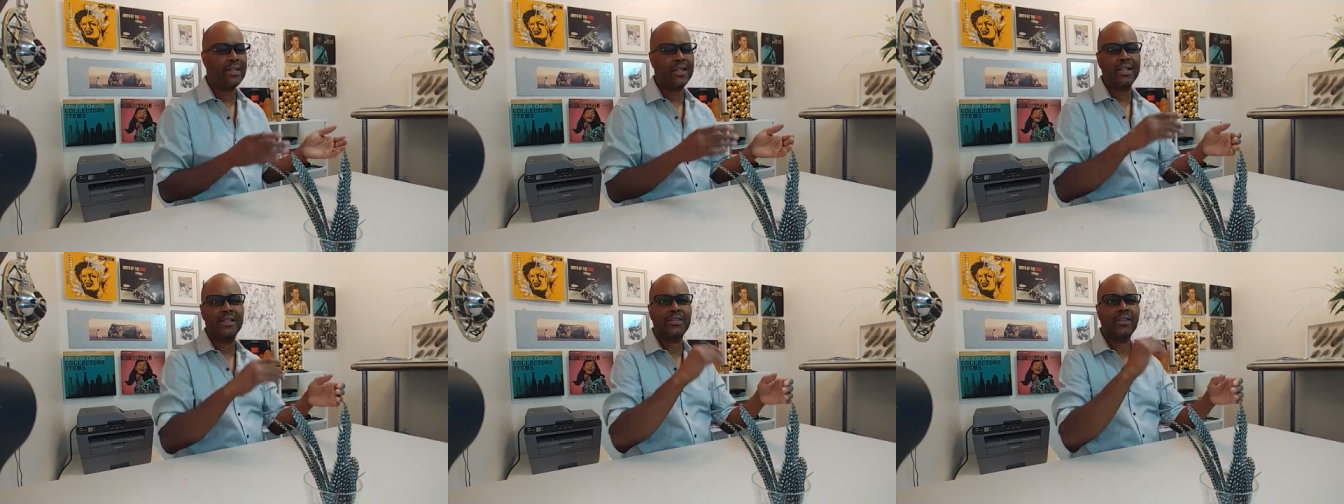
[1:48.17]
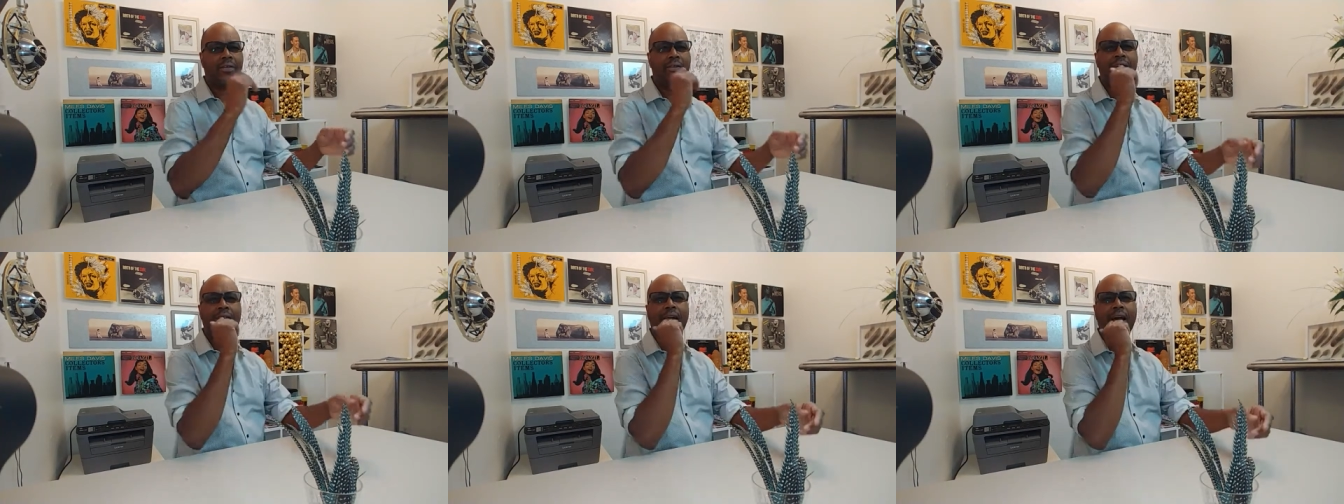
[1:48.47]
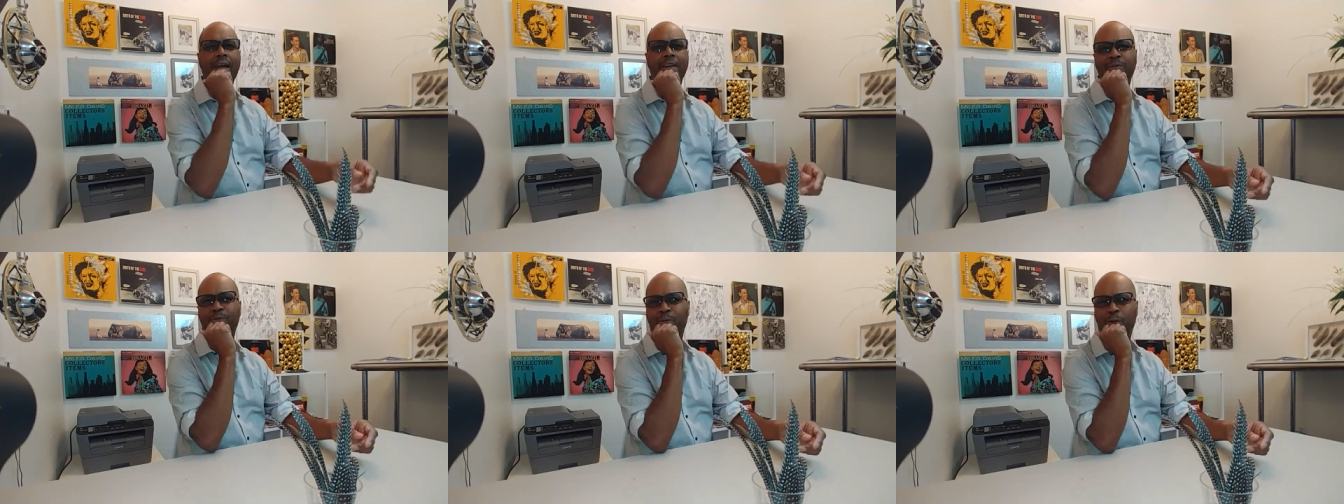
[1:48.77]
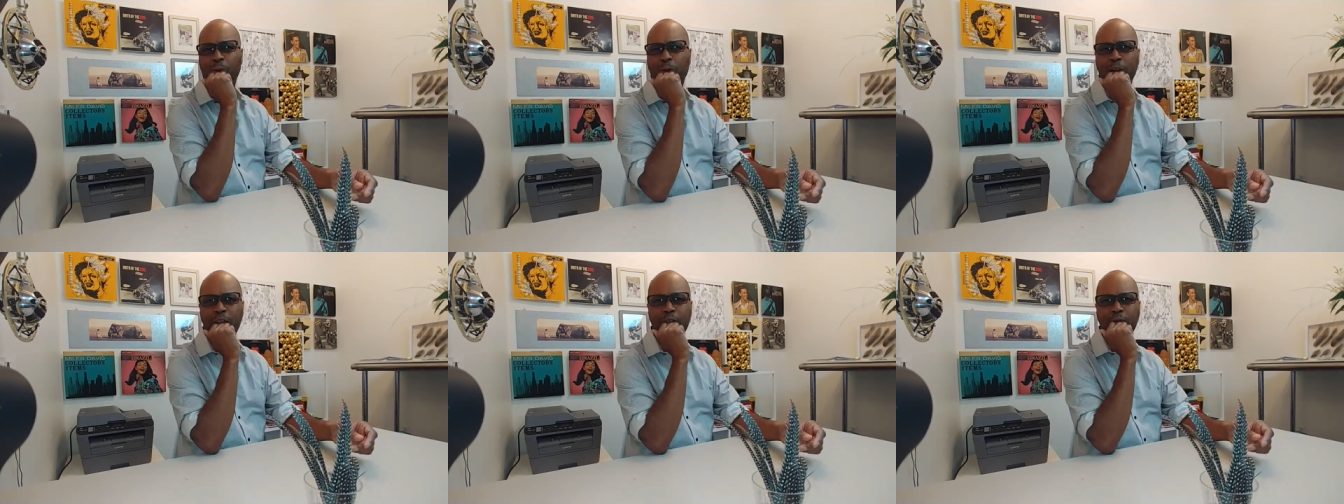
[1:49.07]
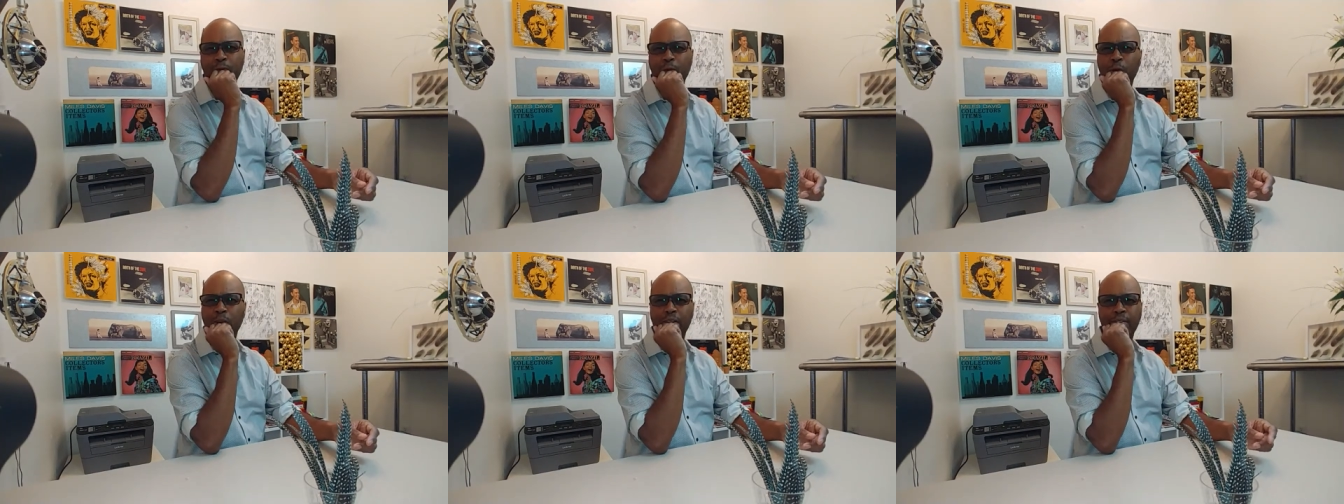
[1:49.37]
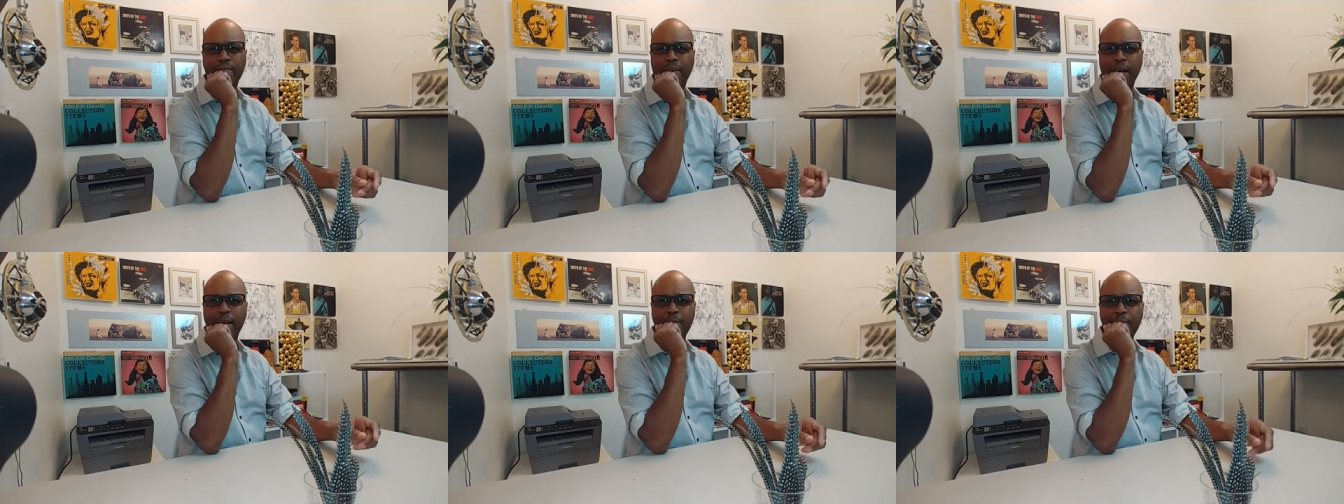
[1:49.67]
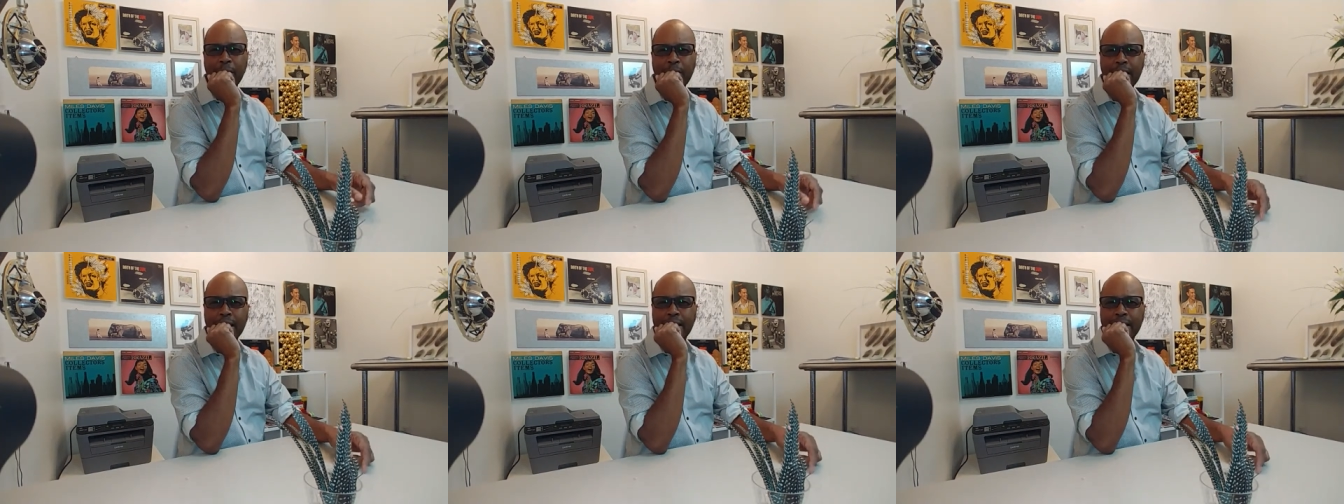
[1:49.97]
it's only like 40, 45
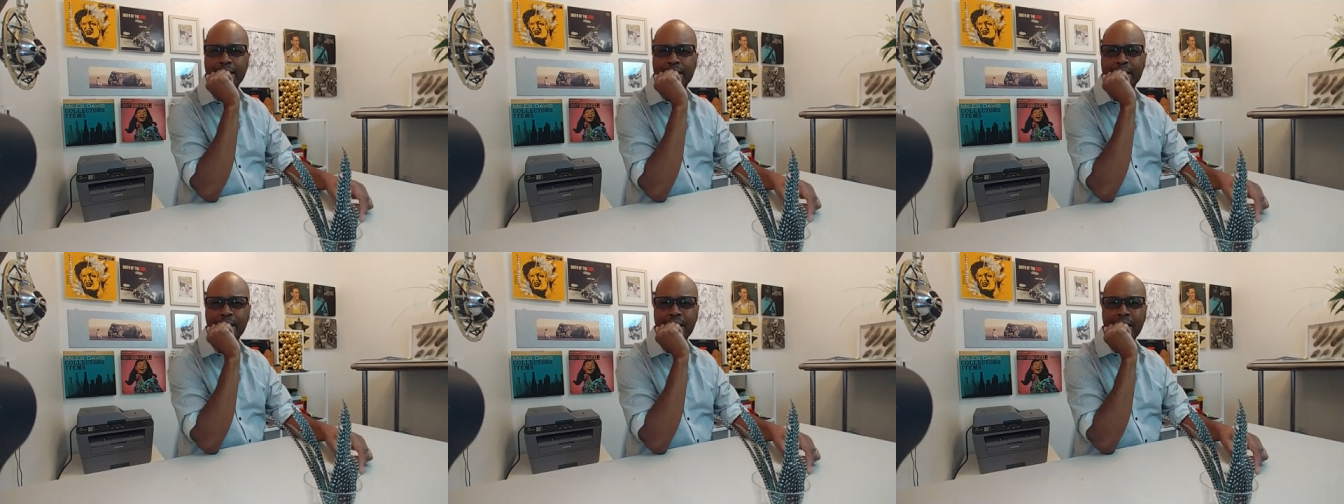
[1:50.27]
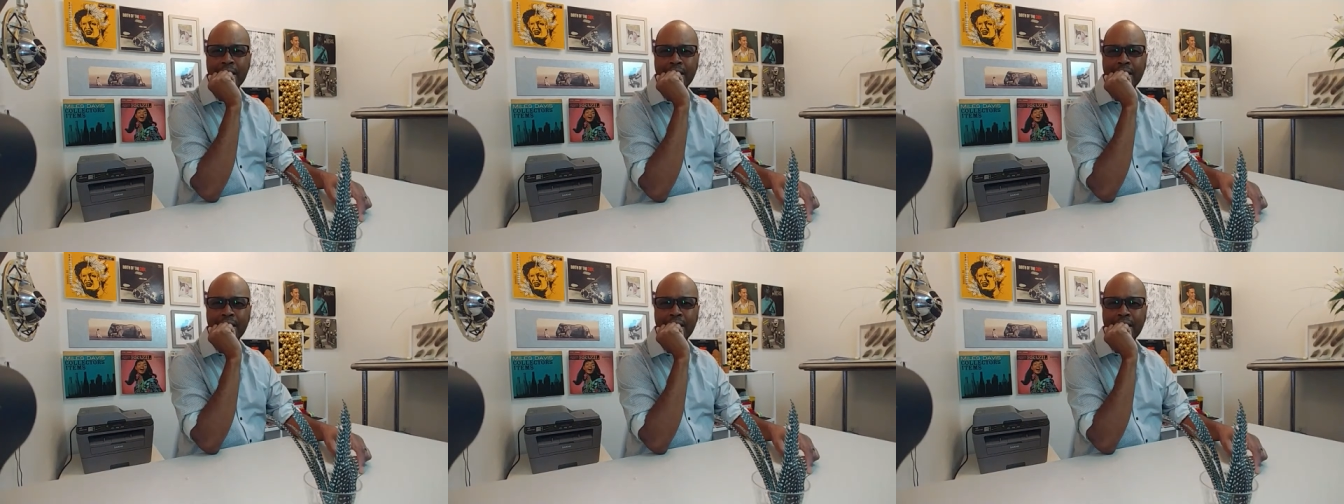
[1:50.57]
minutes.